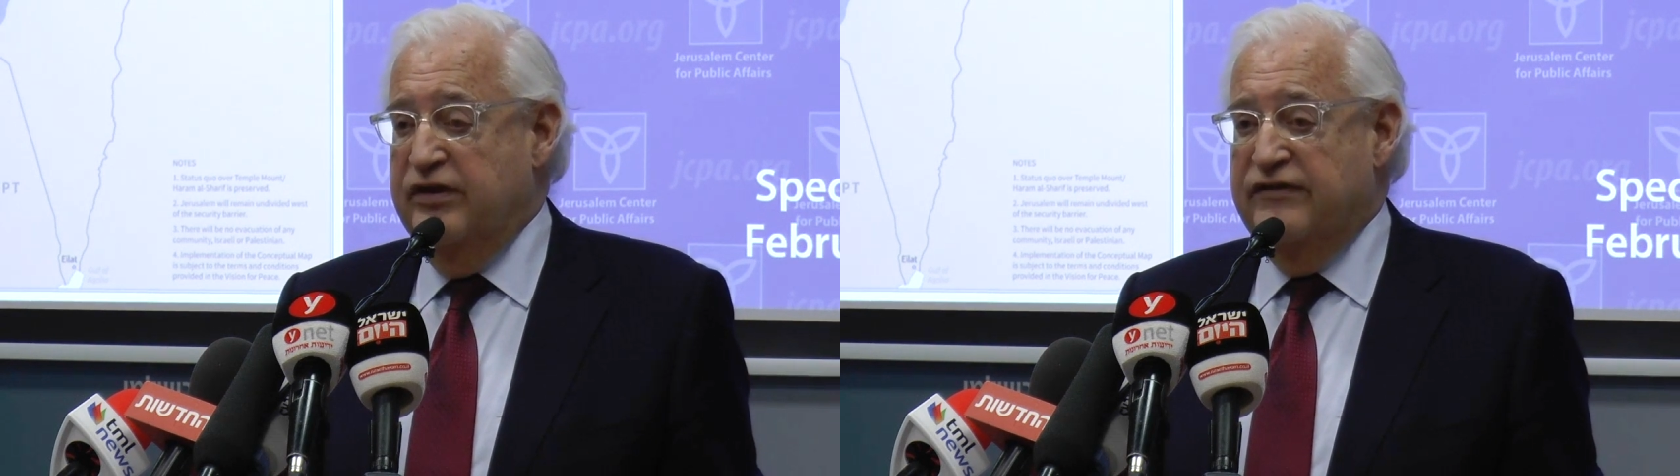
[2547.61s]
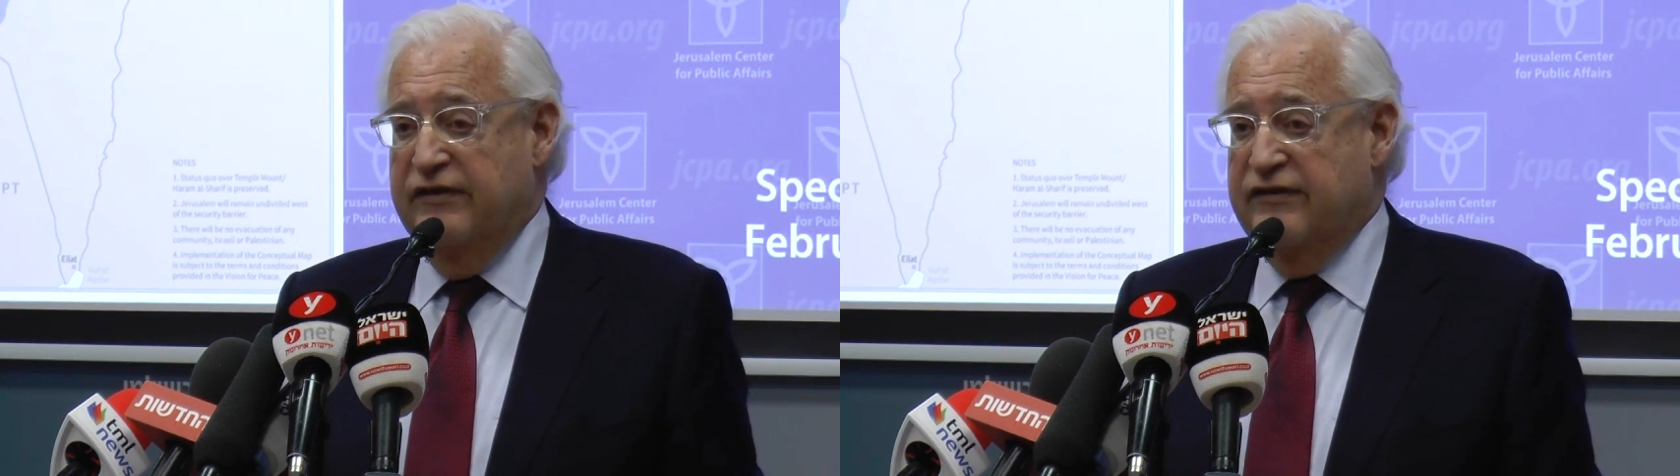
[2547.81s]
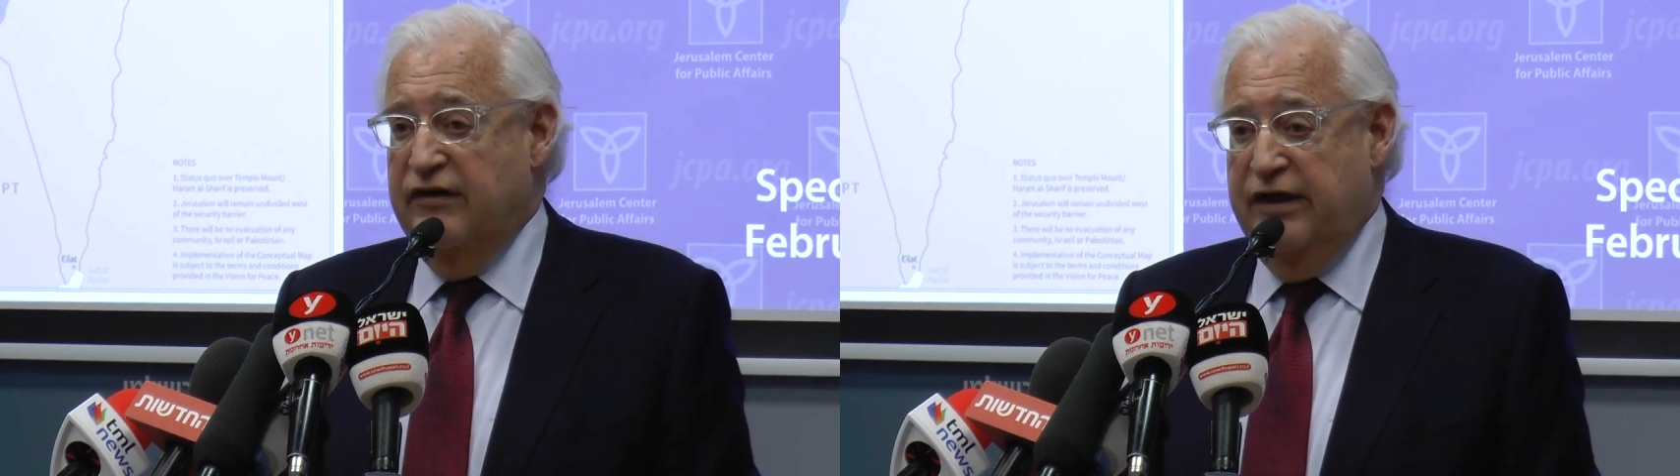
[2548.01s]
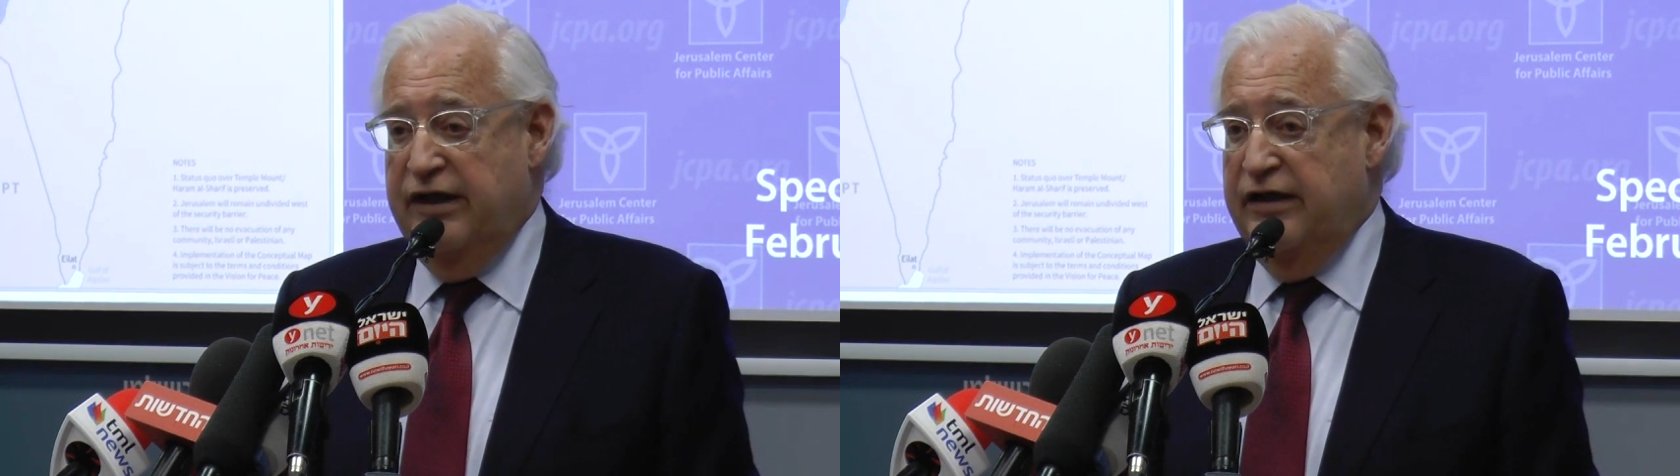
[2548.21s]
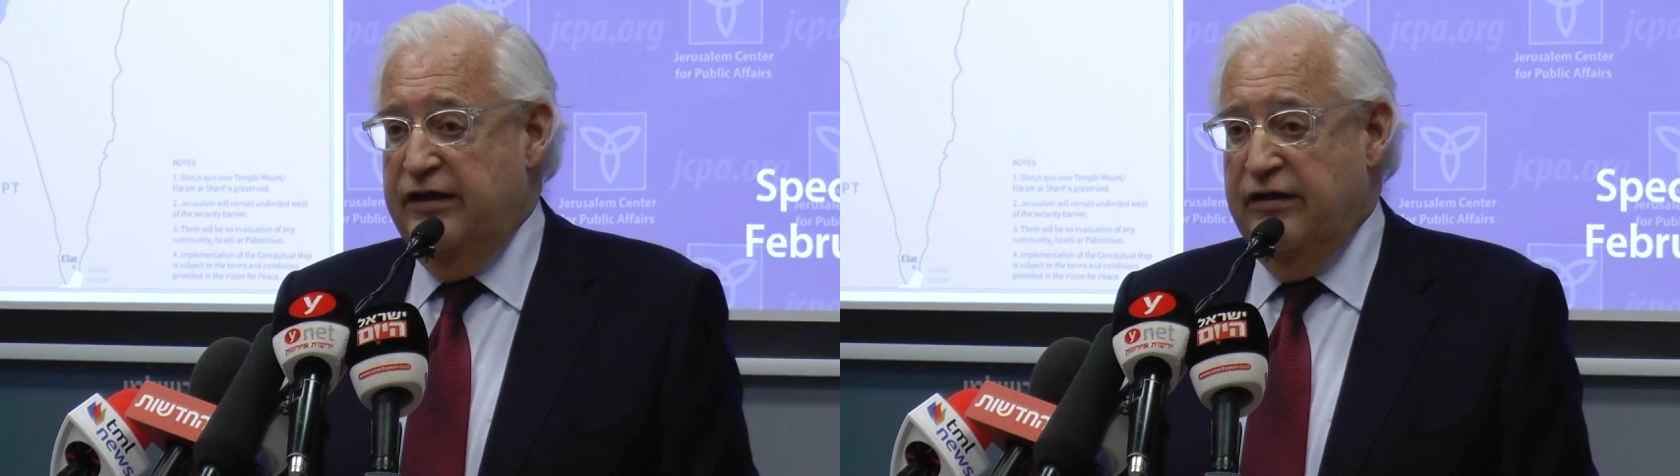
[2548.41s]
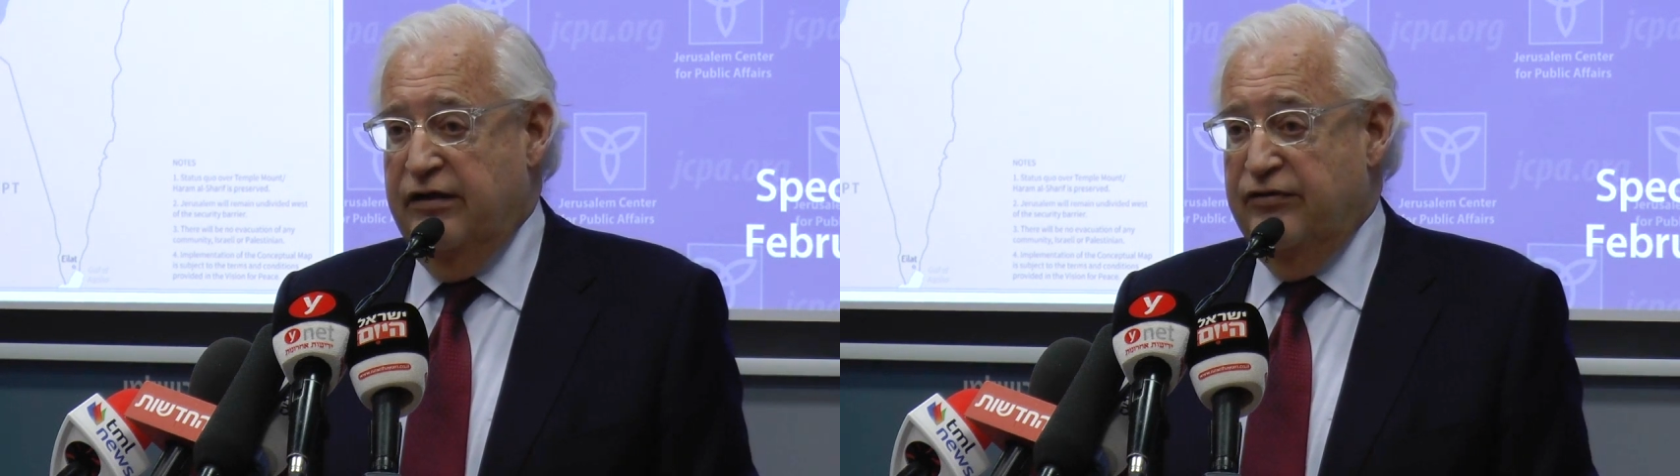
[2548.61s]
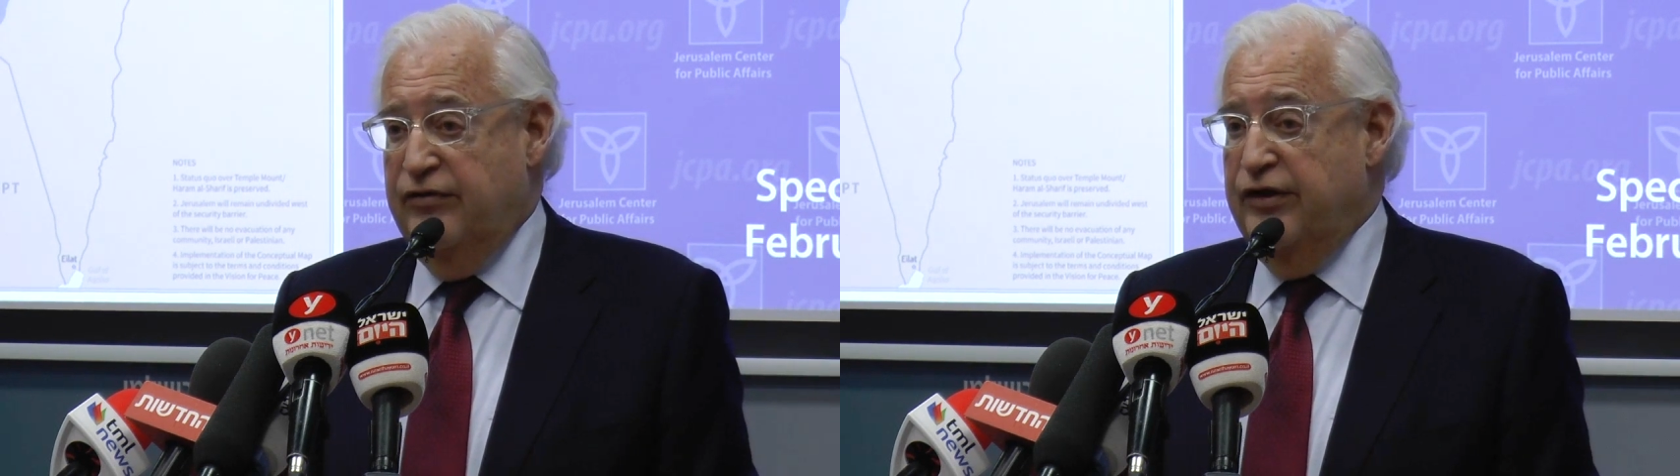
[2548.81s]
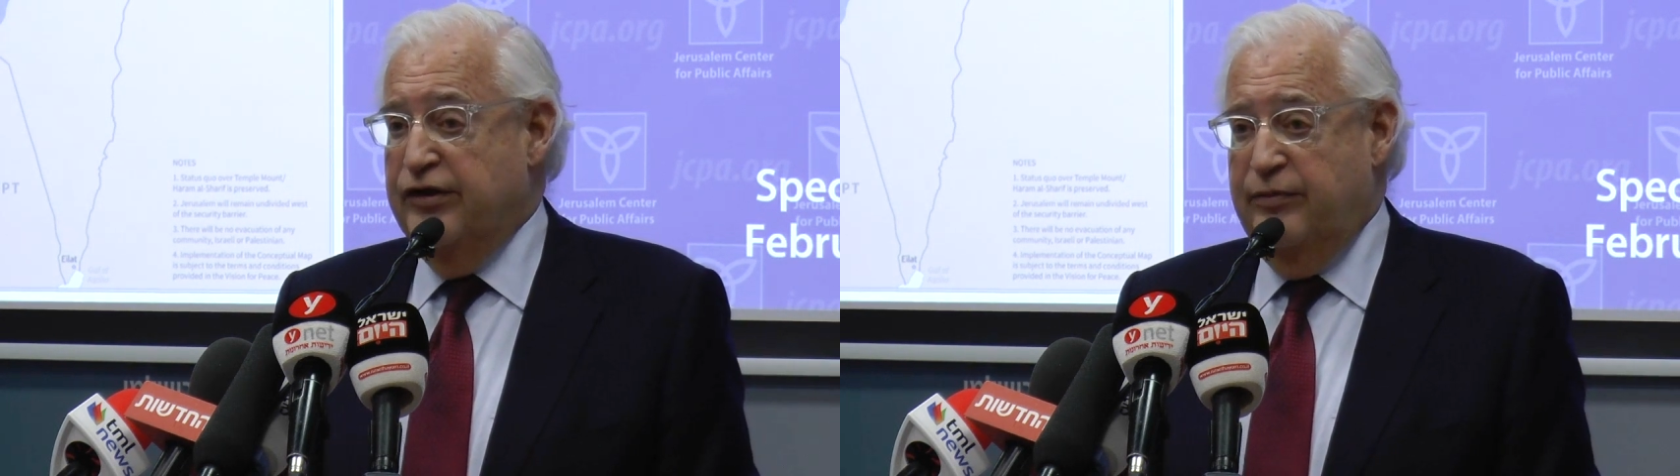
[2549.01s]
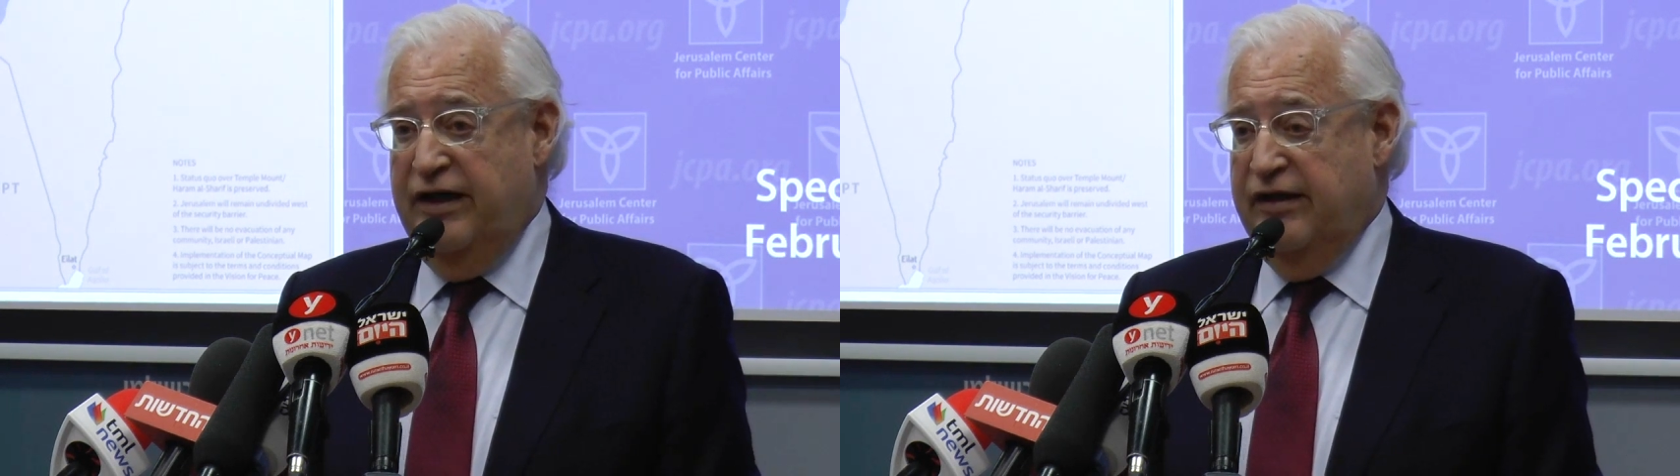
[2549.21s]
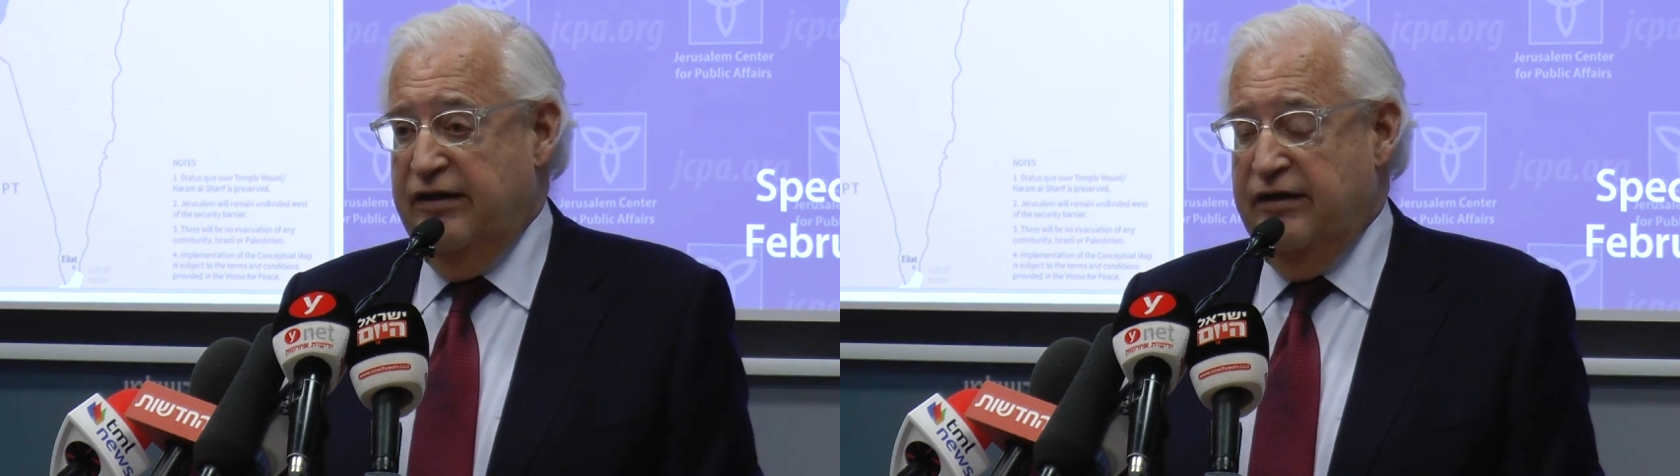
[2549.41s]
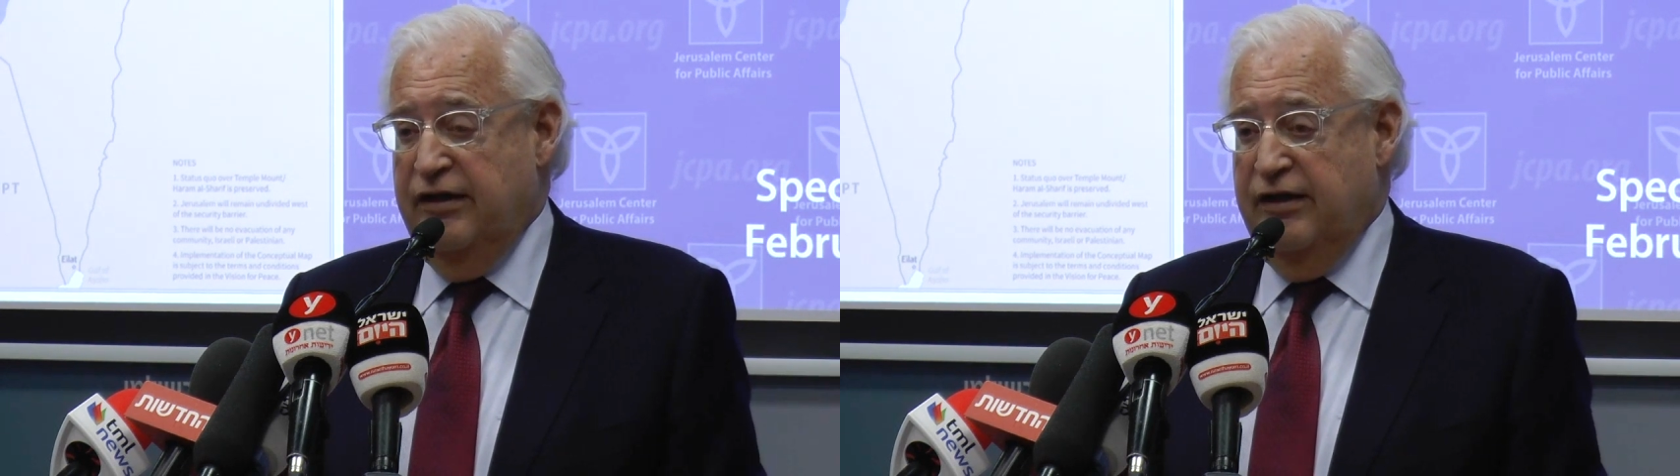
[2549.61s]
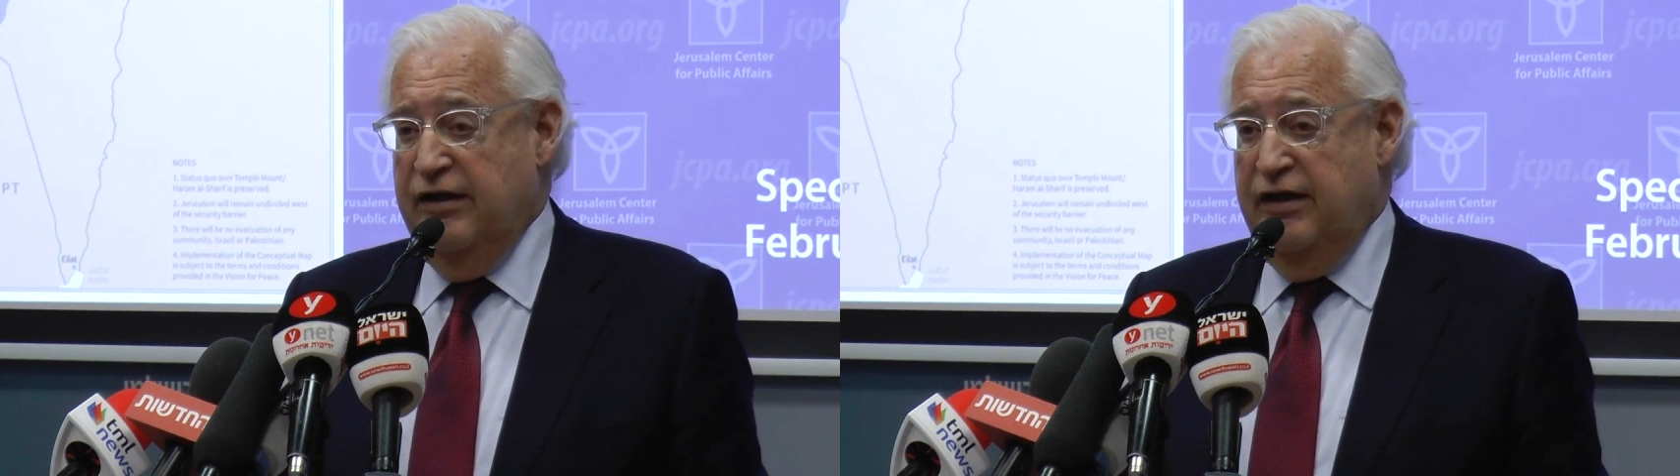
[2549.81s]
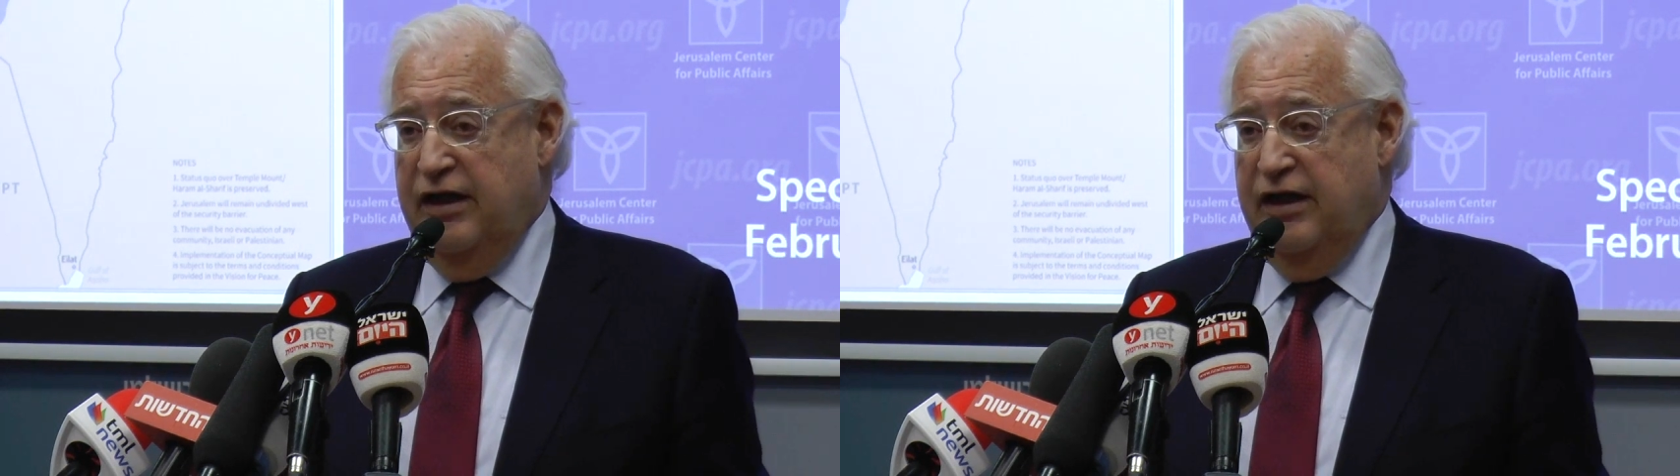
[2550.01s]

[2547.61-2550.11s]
this puts us on a very good path